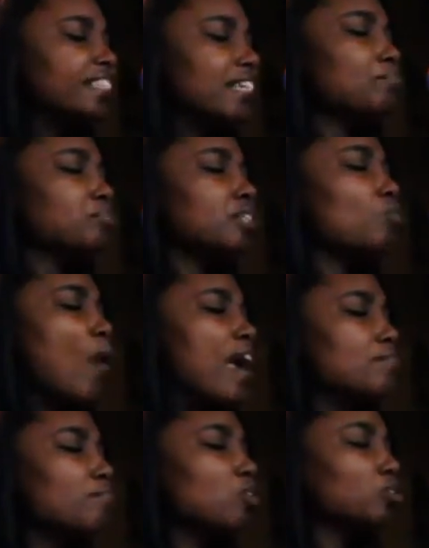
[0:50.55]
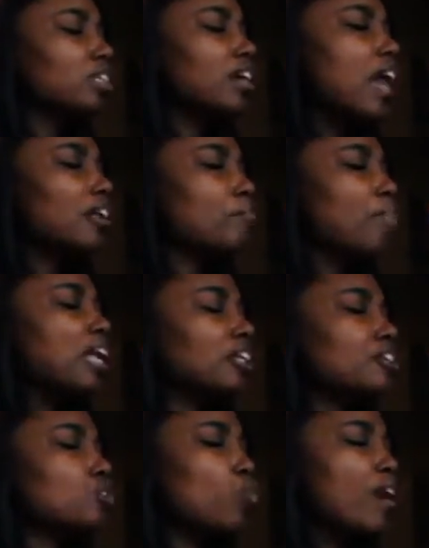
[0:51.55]
dipped in white milk. The color
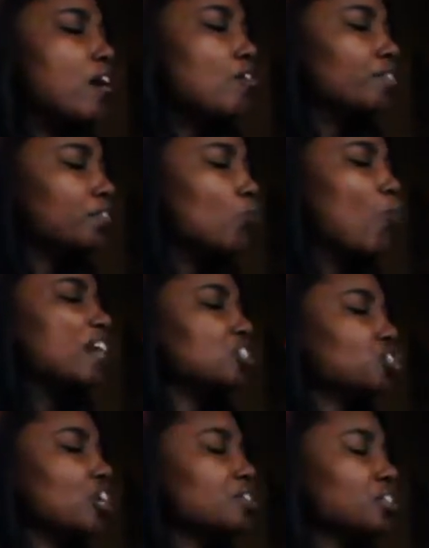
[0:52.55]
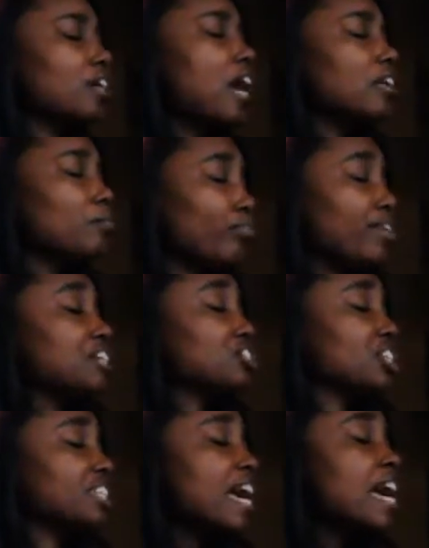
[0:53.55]
butlers wear over their white shirts. The color
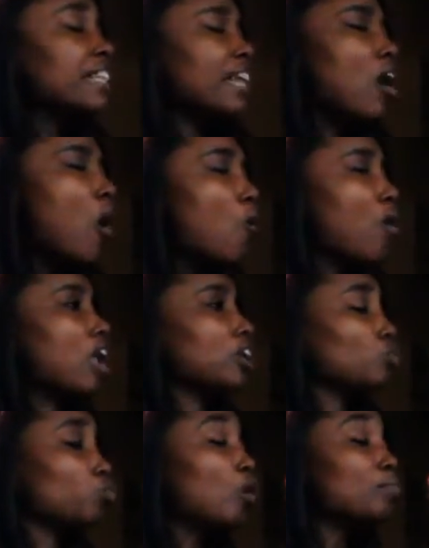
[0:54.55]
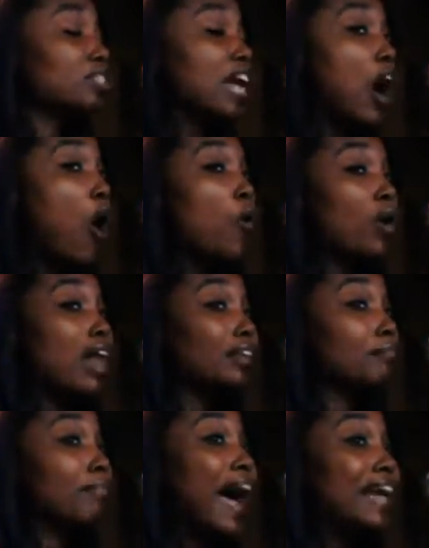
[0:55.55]
branches, the whole color ropes, that whole
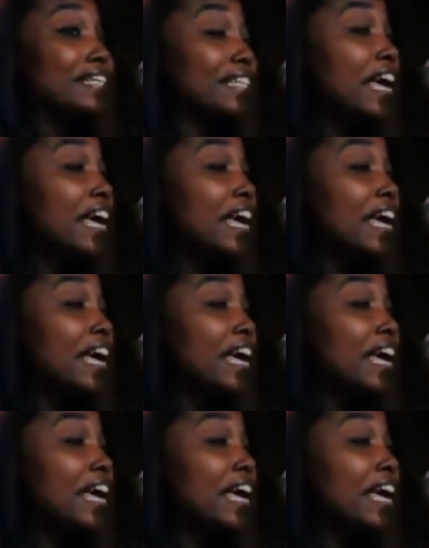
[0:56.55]
color. body